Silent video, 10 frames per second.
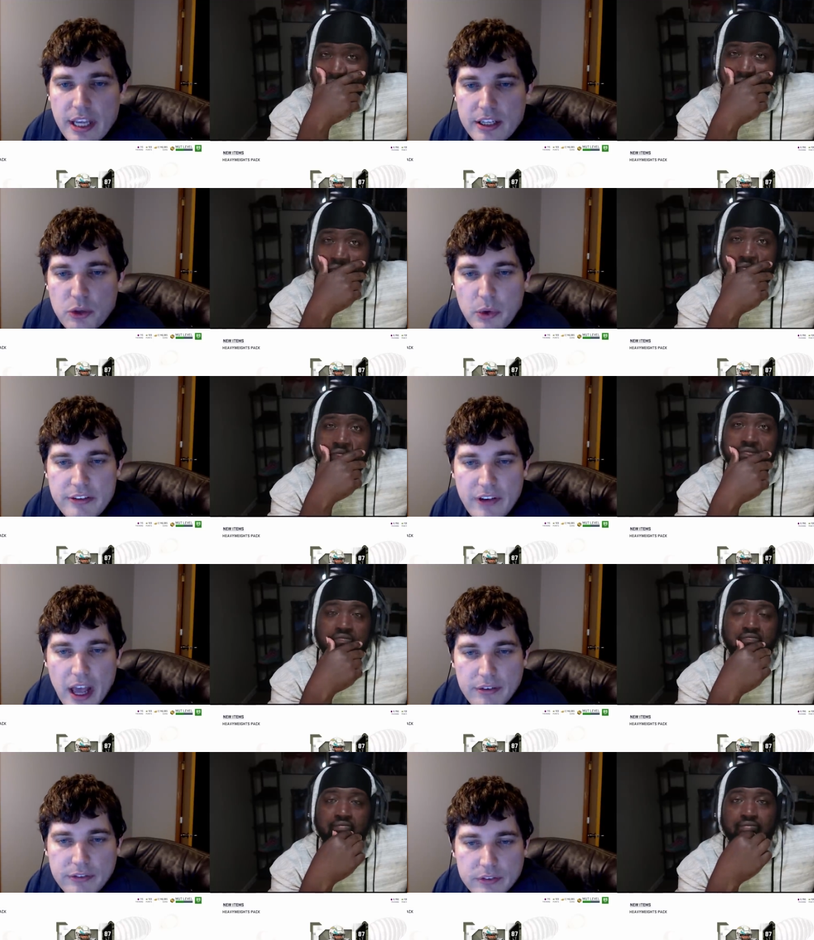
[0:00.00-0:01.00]
Speaker 1: list?
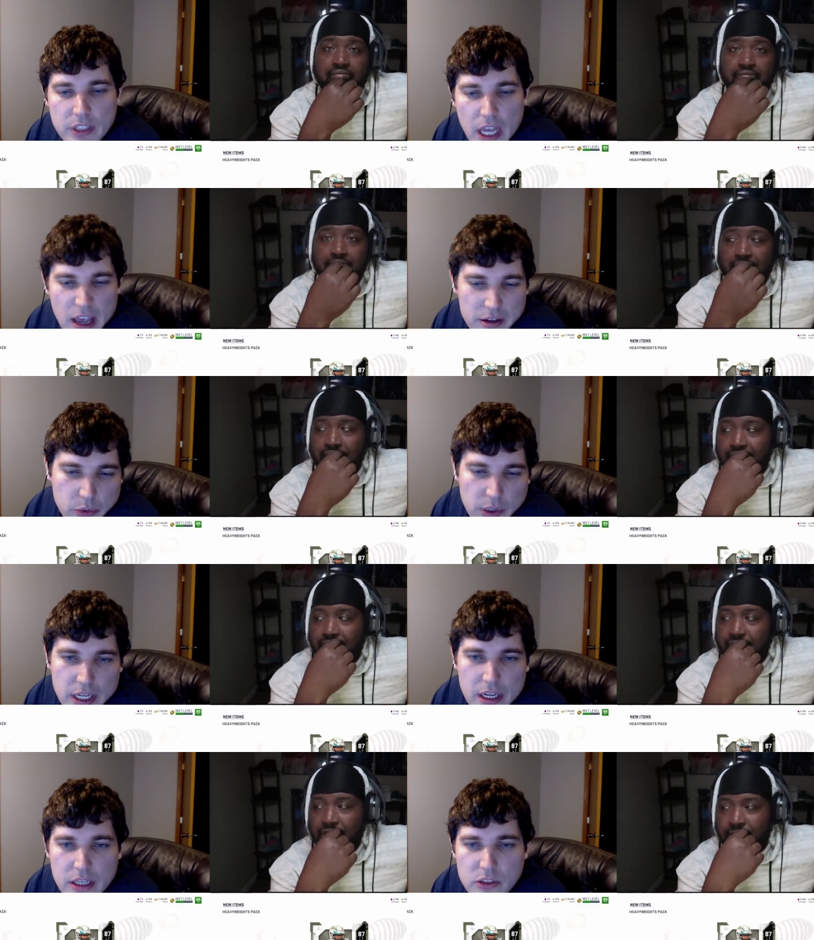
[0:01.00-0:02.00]
25? Nah,
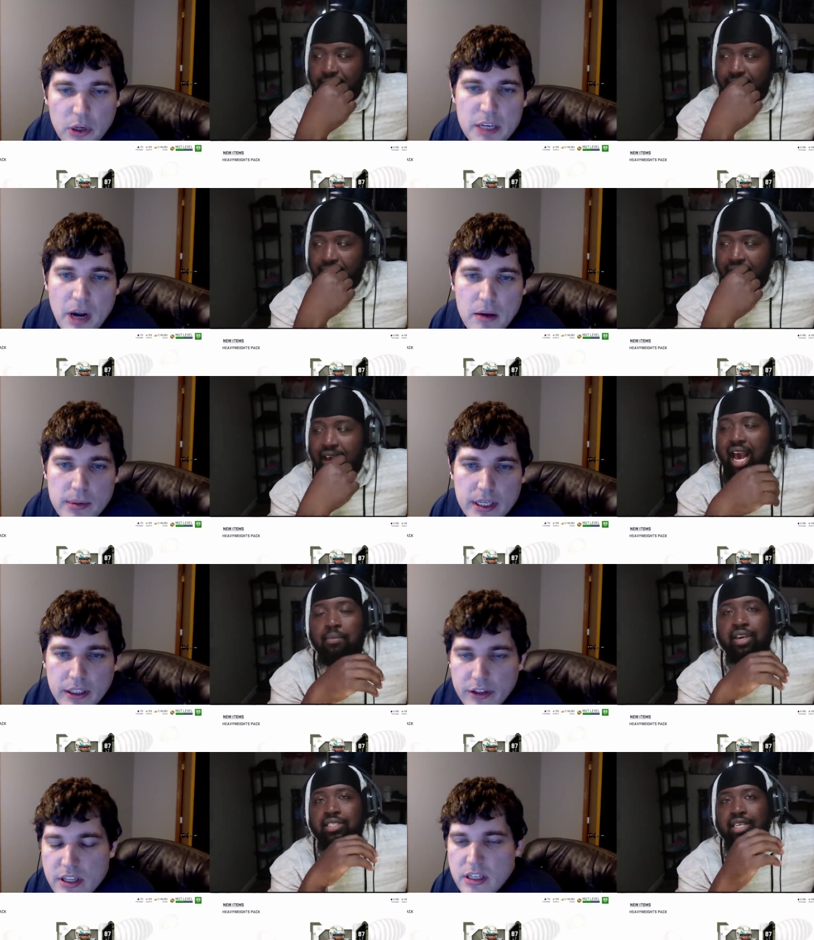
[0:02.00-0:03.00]
20, 20 probably.
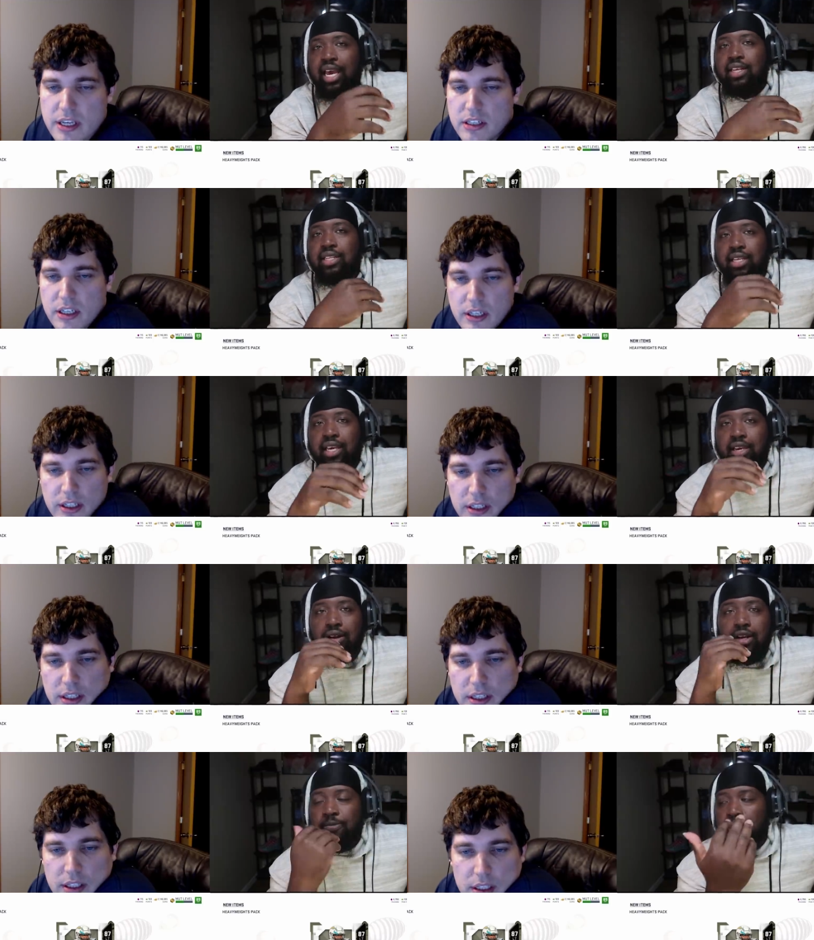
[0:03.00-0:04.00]
I mean,
Speaker 2: technically,
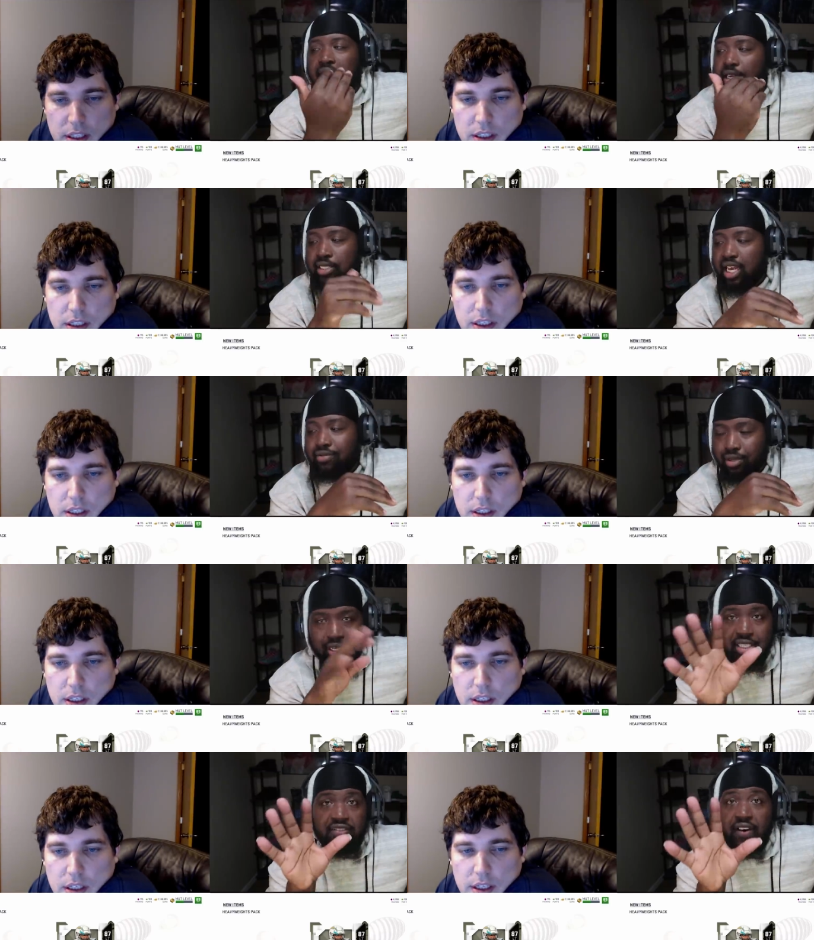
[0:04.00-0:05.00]
you're only gonna pull 87, so
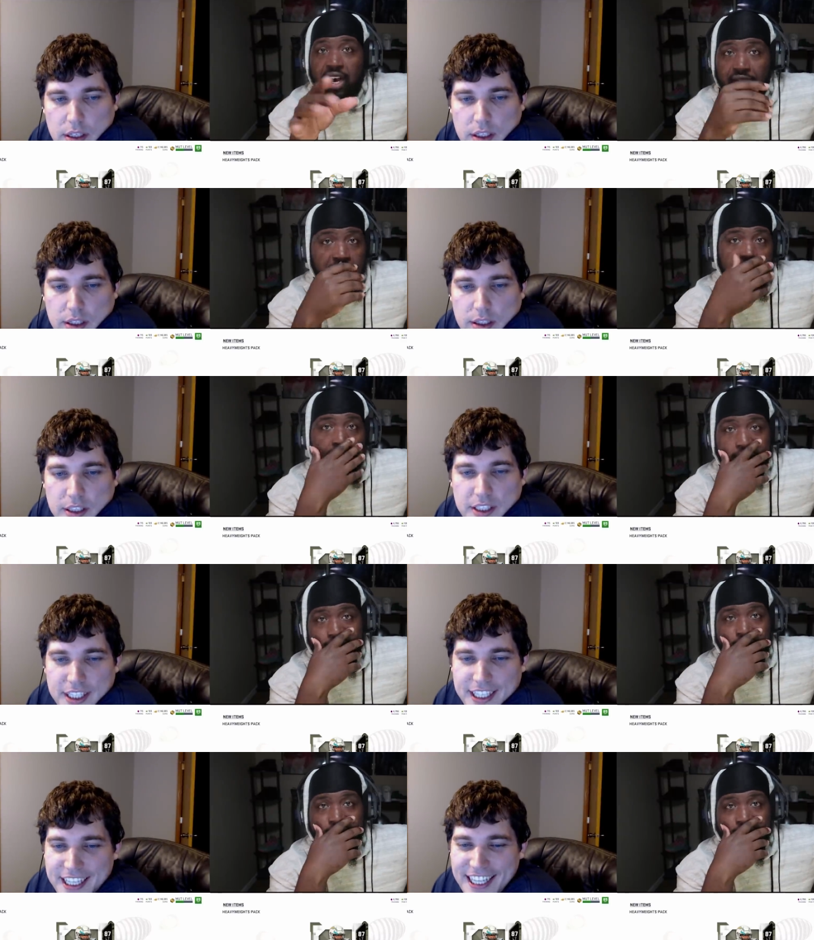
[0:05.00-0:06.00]
list is five
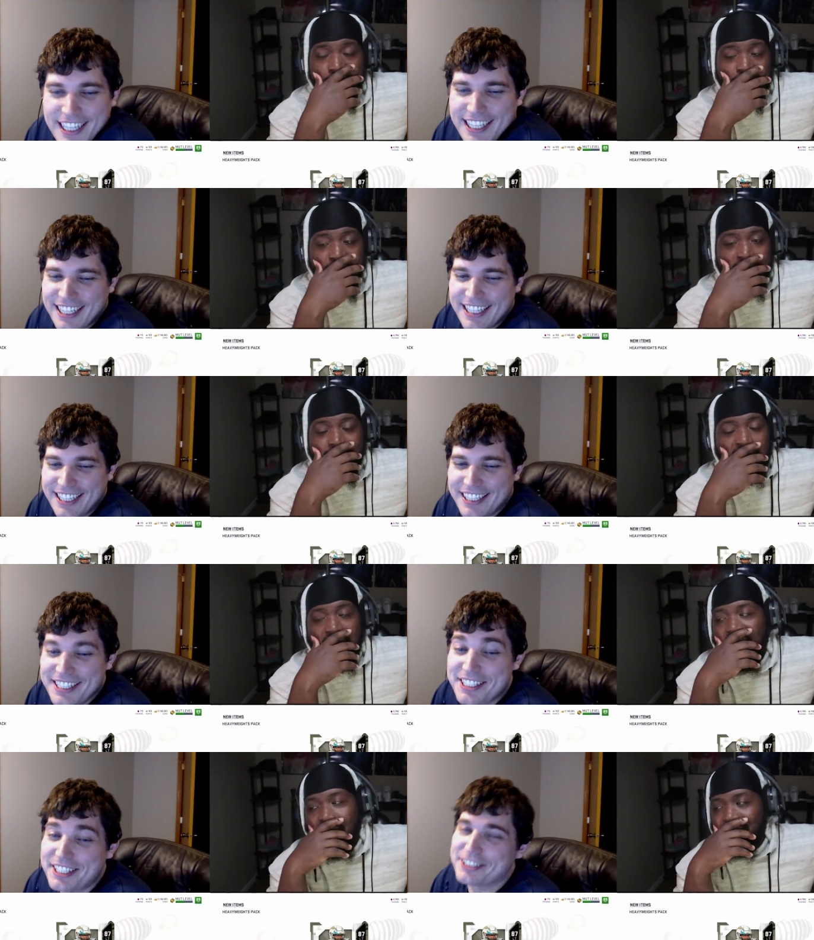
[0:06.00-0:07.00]

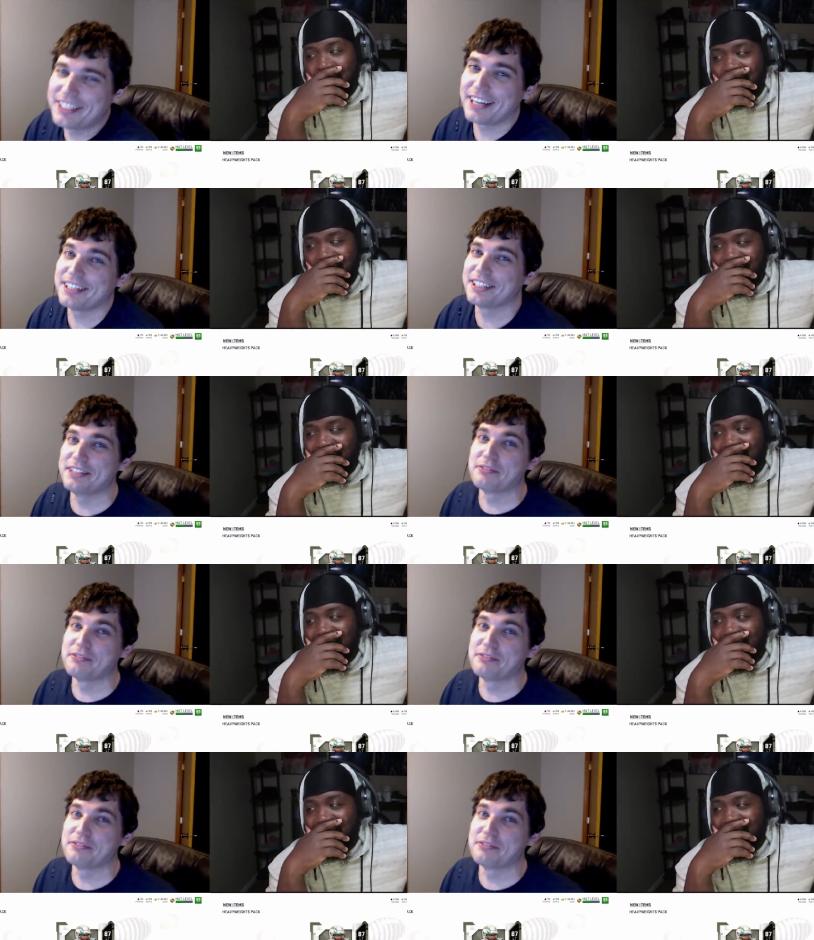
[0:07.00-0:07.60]
list technically